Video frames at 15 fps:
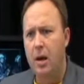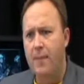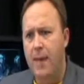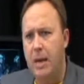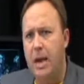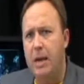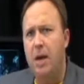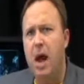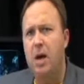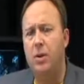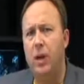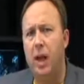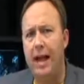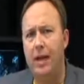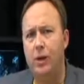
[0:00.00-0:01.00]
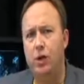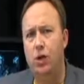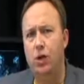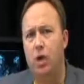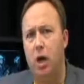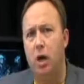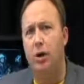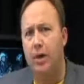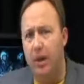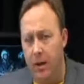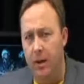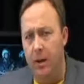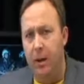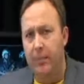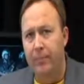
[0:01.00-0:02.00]
they keep acting like it's dirty
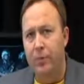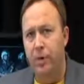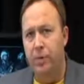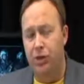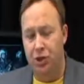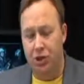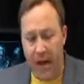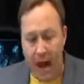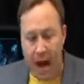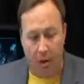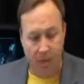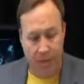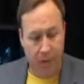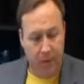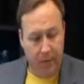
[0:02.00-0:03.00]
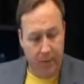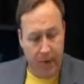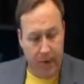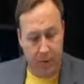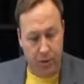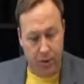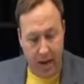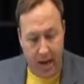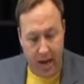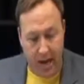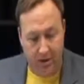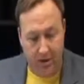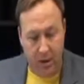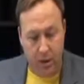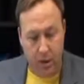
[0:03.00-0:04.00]
to shout and
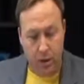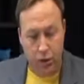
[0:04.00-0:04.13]
chant,